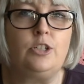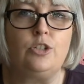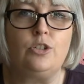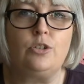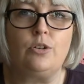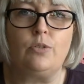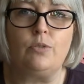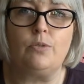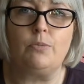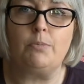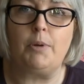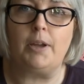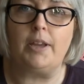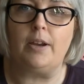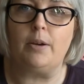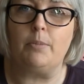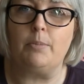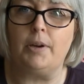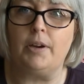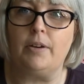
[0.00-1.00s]
to show my
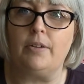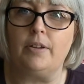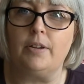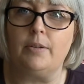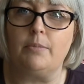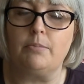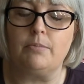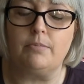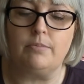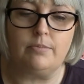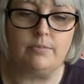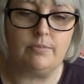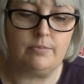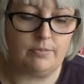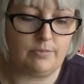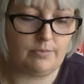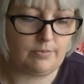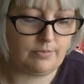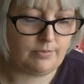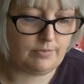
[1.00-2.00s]
herbarium
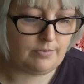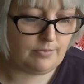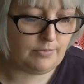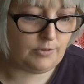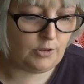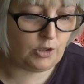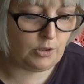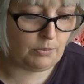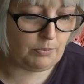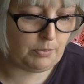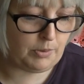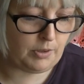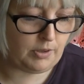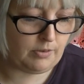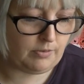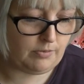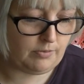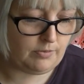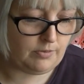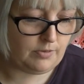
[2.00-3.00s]
jumper
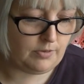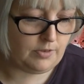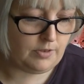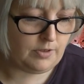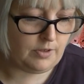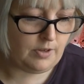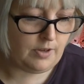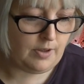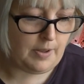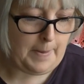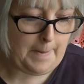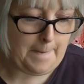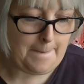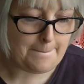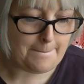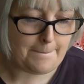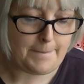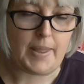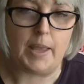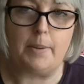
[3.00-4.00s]

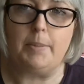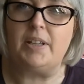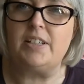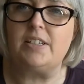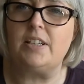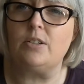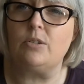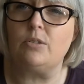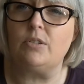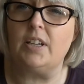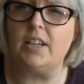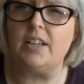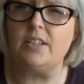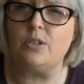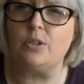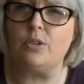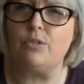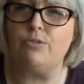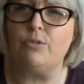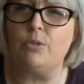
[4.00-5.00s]
because I don't think I
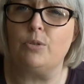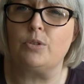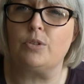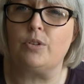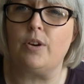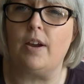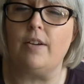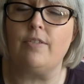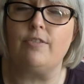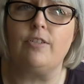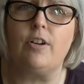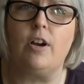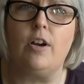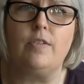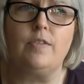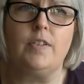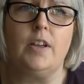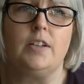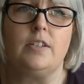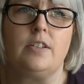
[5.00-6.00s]
took a photograph
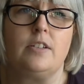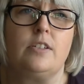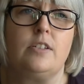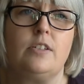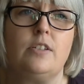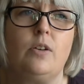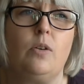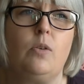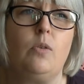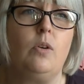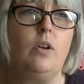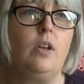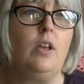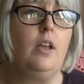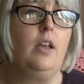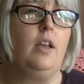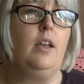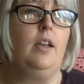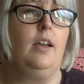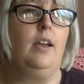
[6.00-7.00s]
of that. So,
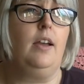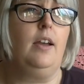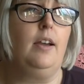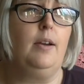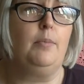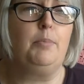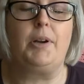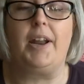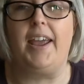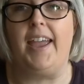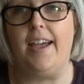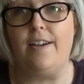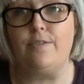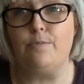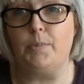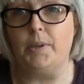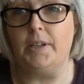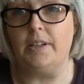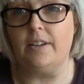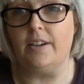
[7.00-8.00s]
uh, but I
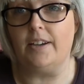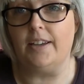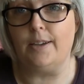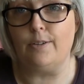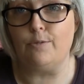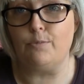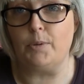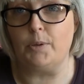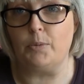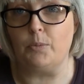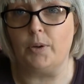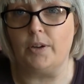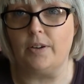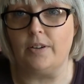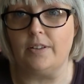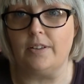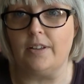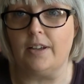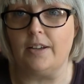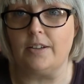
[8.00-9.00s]
have been, I have been
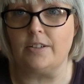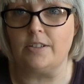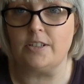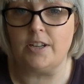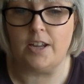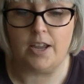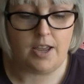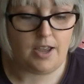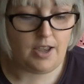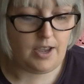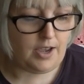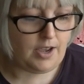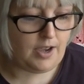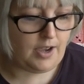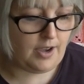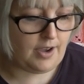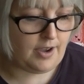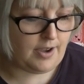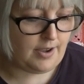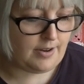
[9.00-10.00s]
wearing that
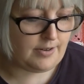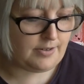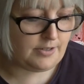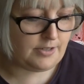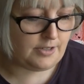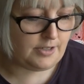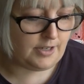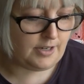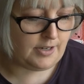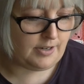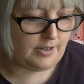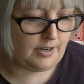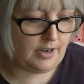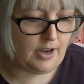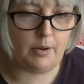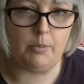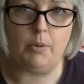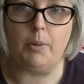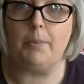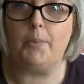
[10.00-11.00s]
and uh,
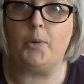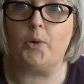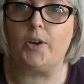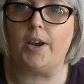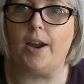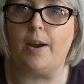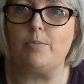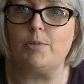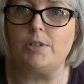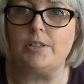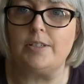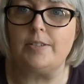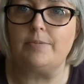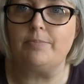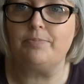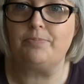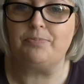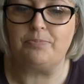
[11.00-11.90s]
I want more garments.